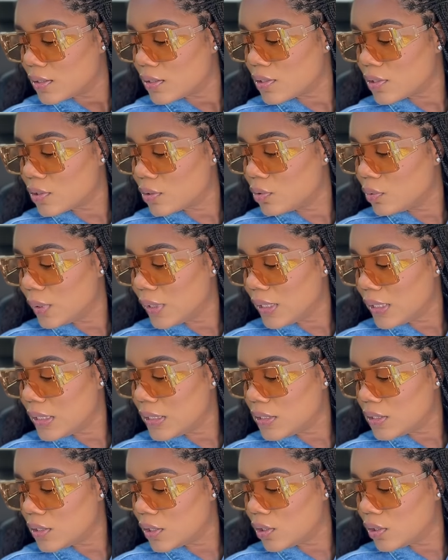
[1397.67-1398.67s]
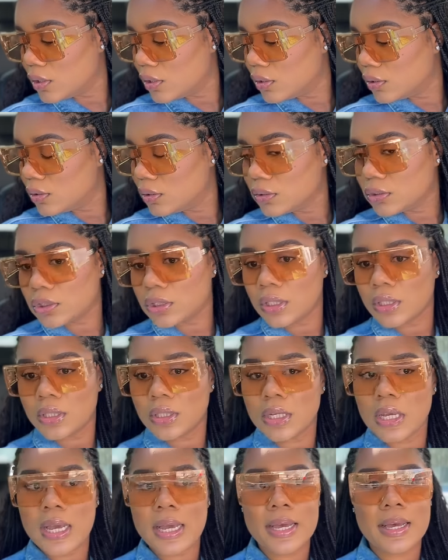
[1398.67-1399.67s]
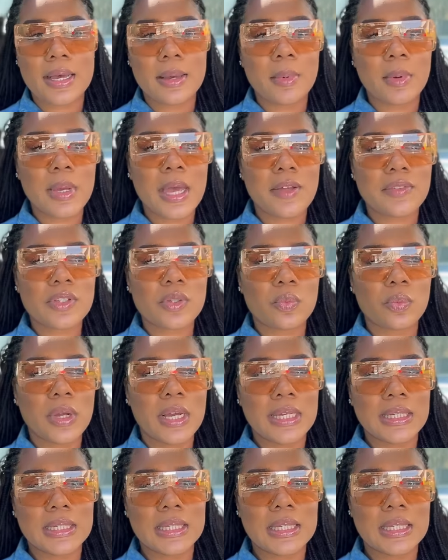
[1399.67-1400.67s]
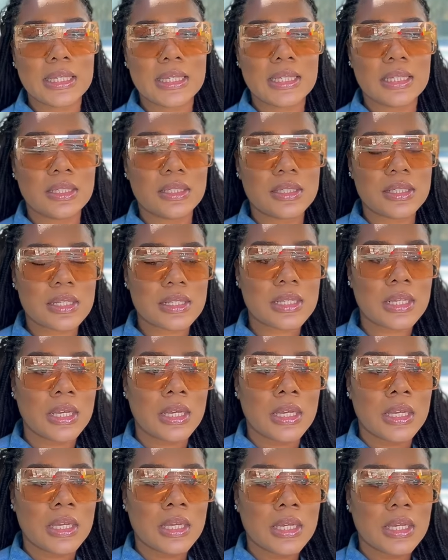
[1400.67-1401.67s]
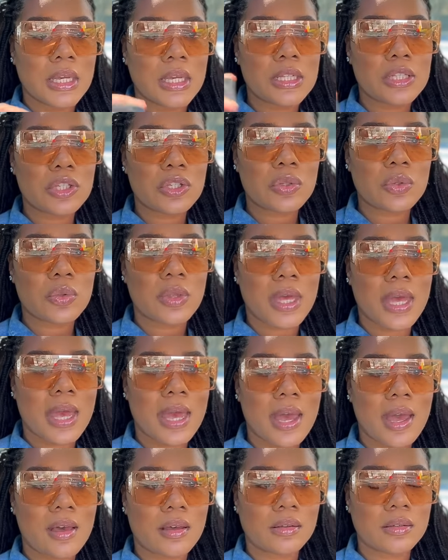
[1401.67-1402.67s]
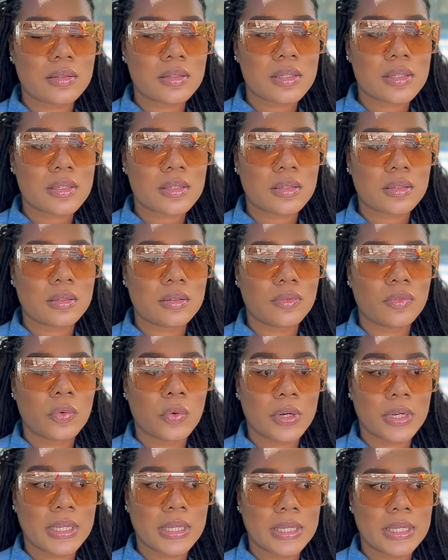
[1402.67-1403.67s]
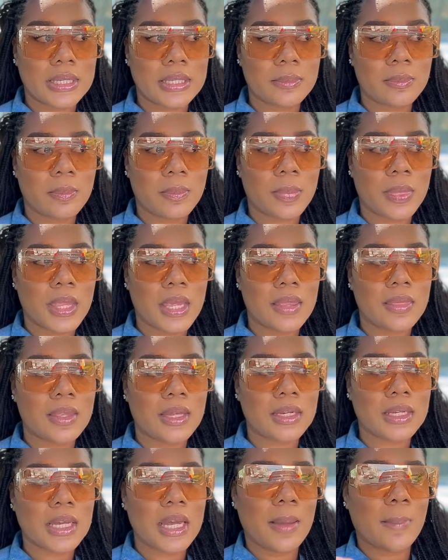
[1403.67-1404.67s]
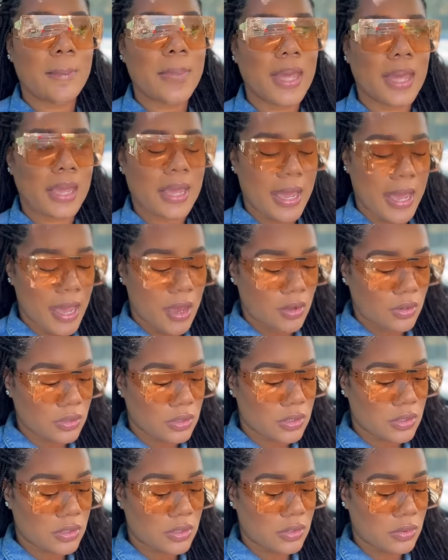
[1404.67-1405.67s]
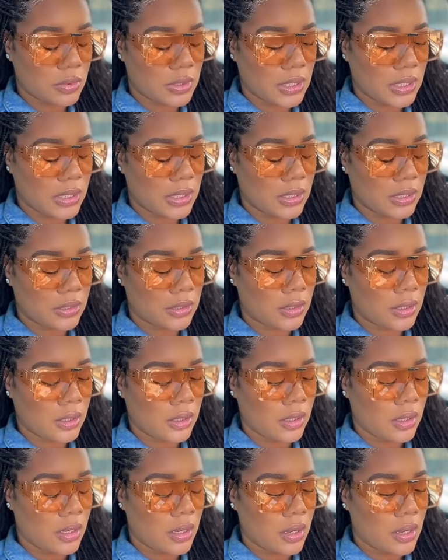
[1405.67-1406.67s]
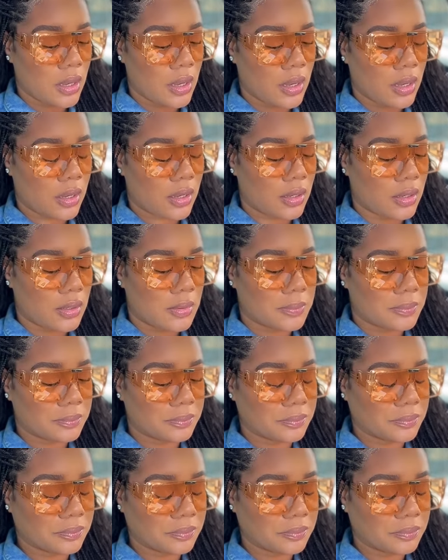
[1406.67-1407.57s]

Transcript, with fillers: to indulge um, I'll have to run his into the house for him and then come back out to get um,